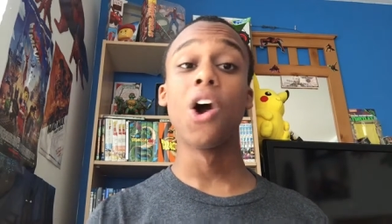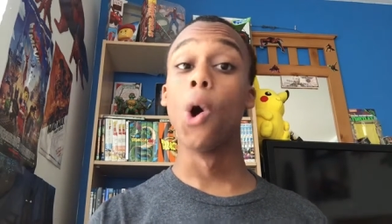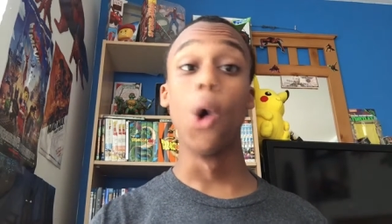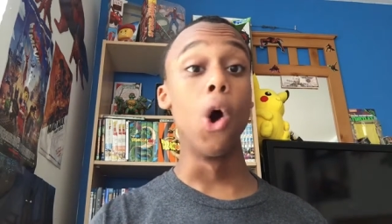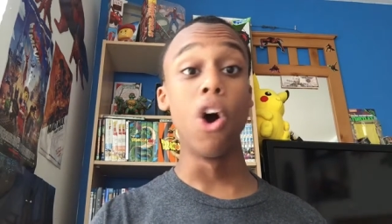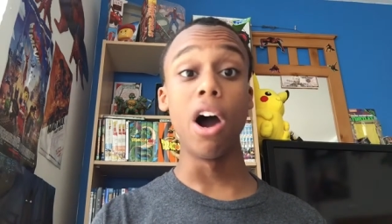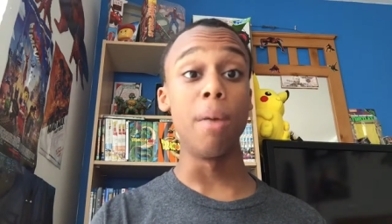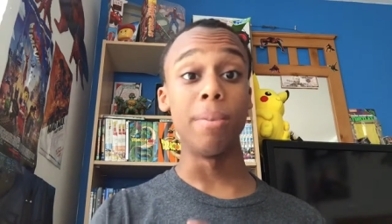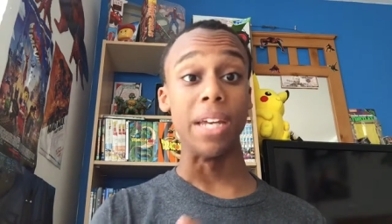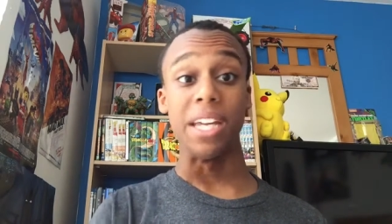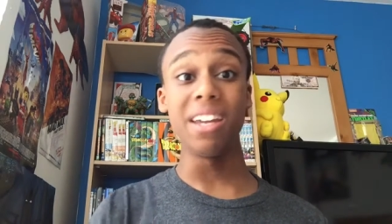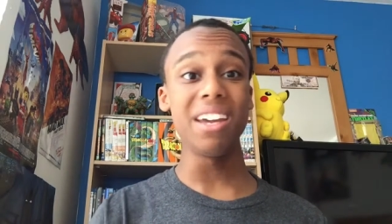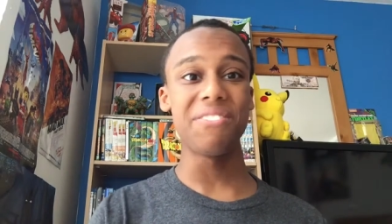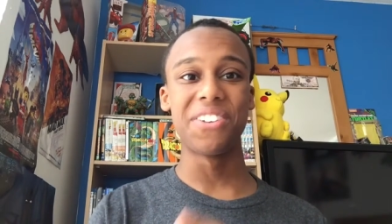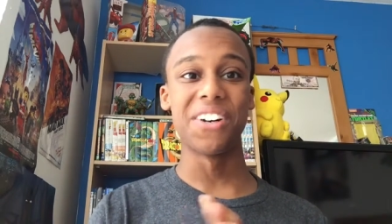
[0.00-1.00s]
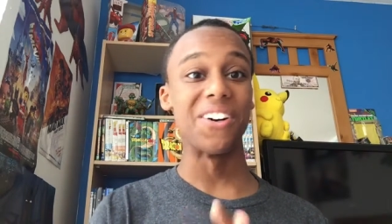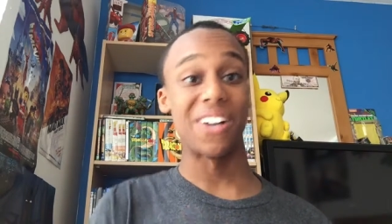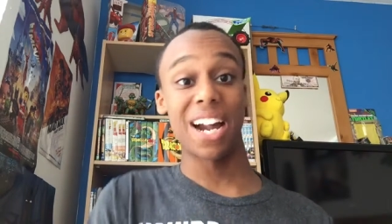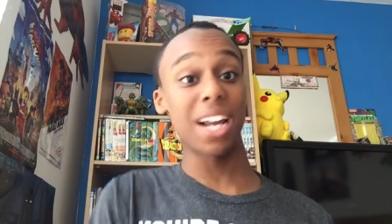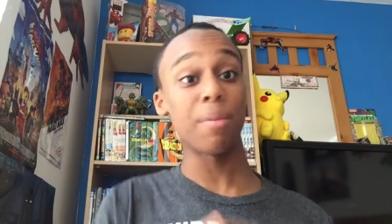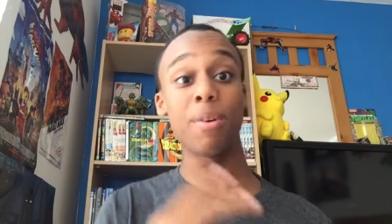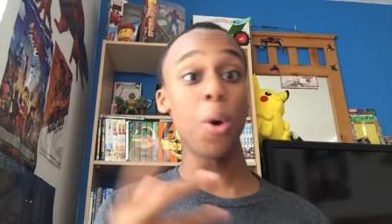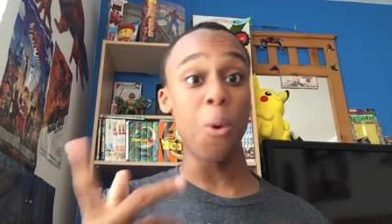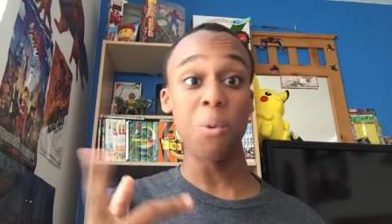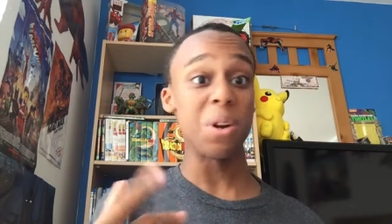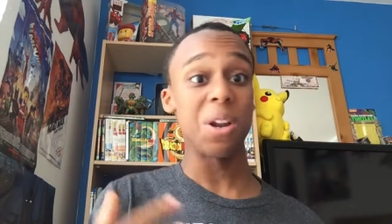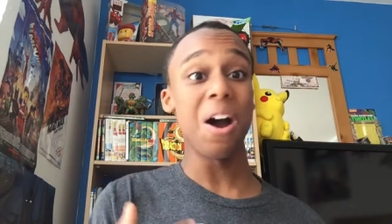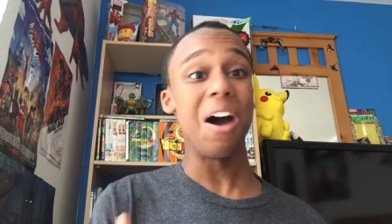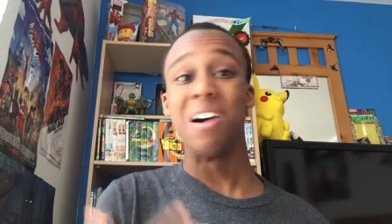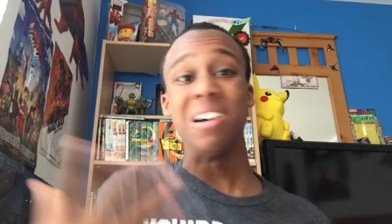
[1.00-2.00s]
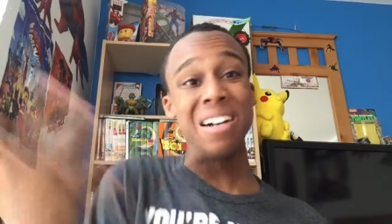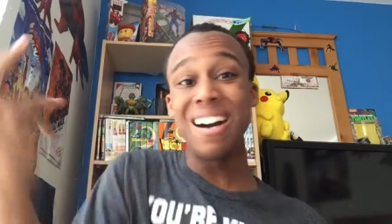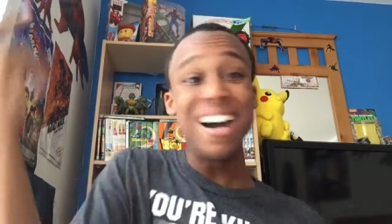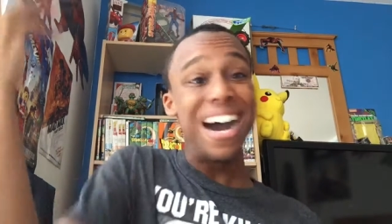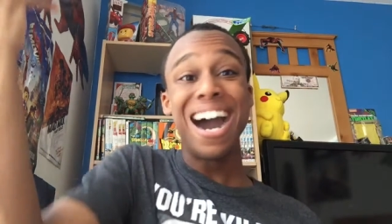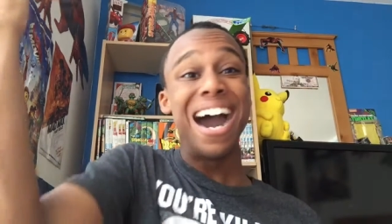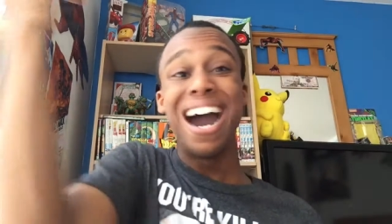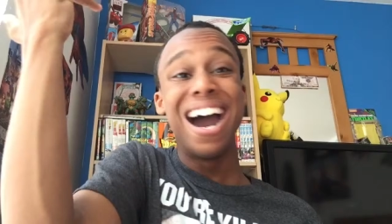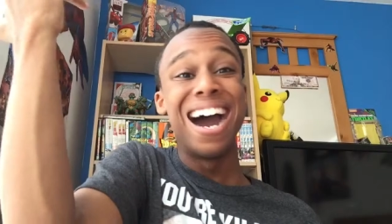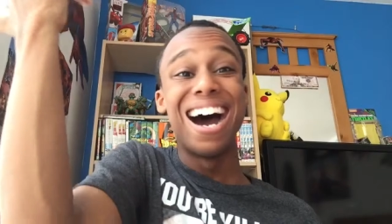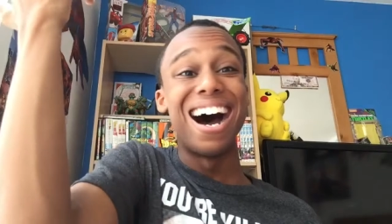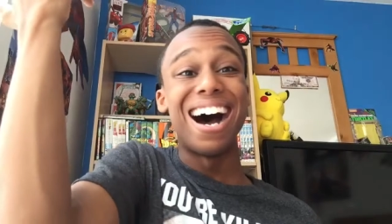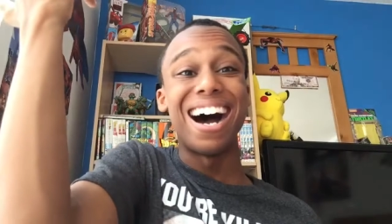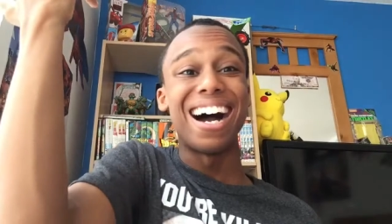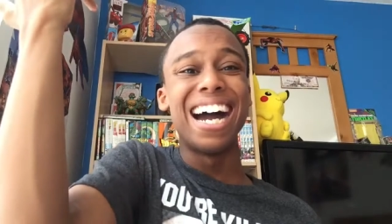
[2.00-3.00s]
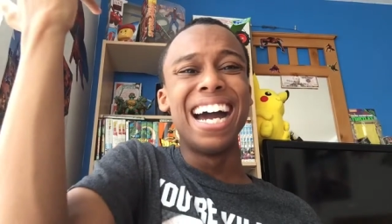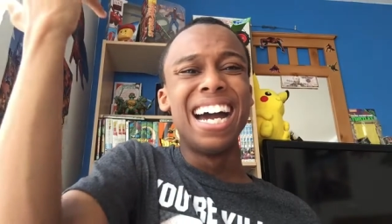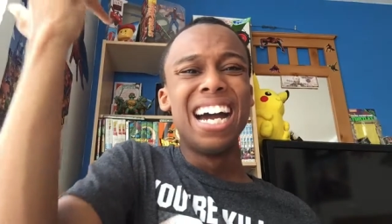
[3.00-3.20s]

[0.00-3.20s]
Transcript: oh, I'm evil, I can be over the top.